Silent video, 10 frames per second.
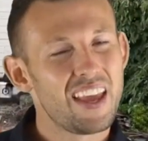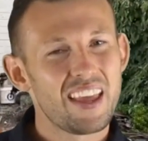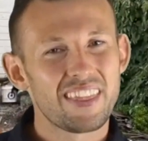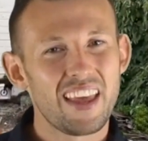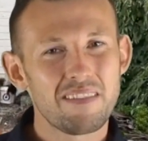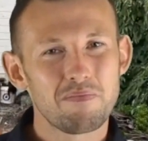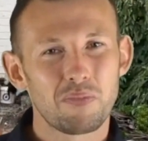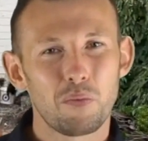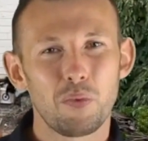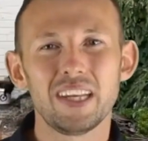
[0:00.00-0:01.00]
Then
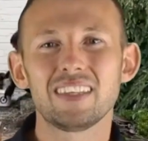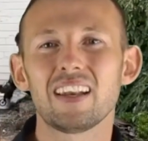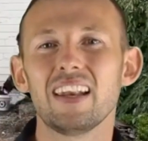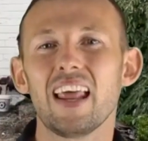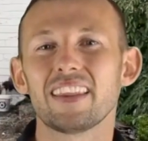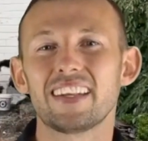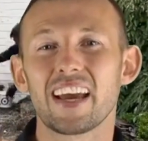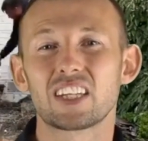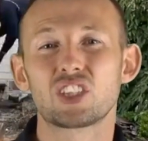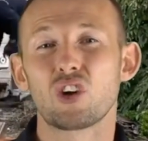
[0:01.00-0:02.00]
we need to let the
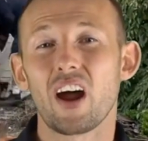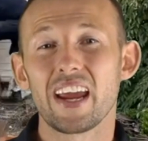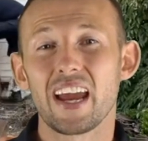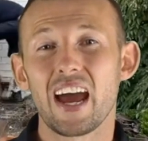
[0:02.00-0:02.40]
deck dry